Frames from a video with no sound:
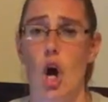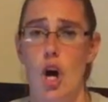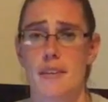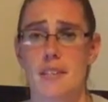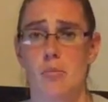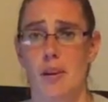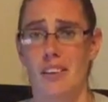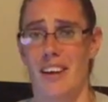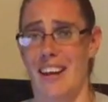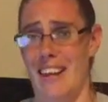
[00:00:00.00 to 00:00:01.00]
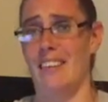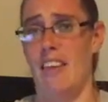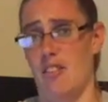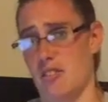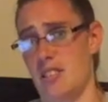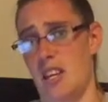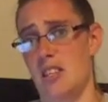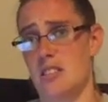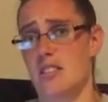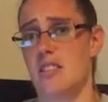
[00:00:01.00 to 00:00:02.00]
awesome reclining leather
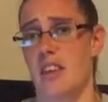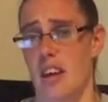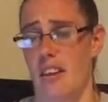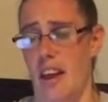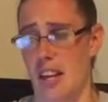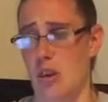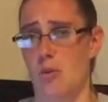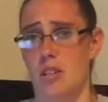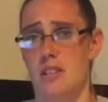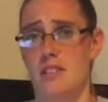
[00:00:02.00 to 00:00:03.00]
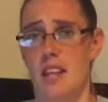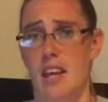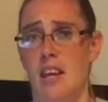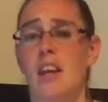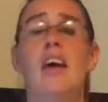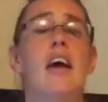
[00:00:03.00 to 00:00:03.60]
seats that like you can sit in